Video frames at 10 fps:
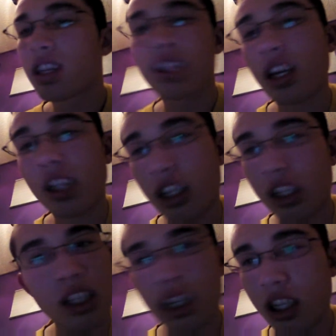Not good,
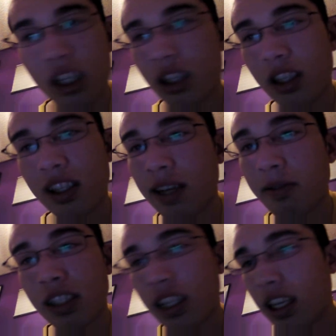not good. United
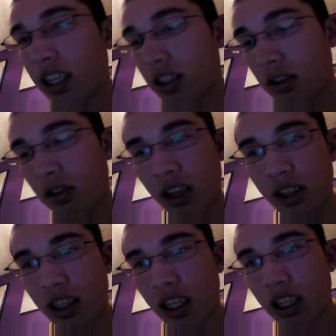We Stand at 2, I
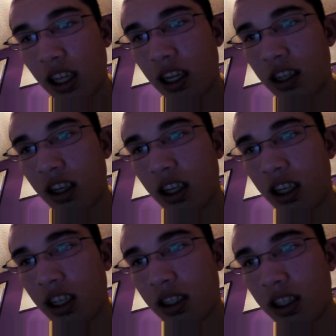don't like that at all.
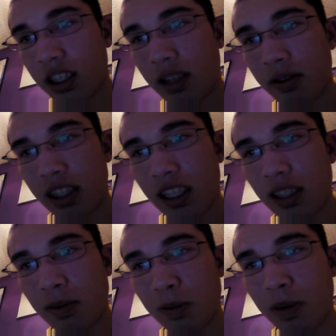United We Stand's
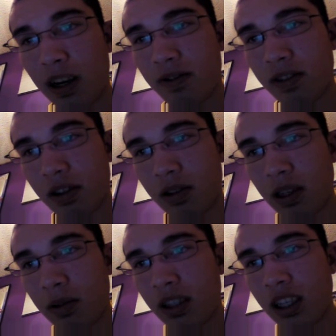the most powerful
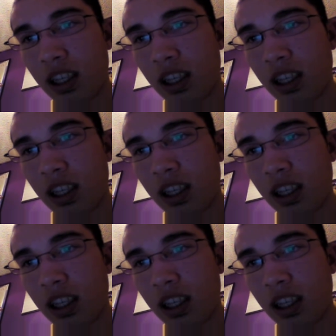equipped.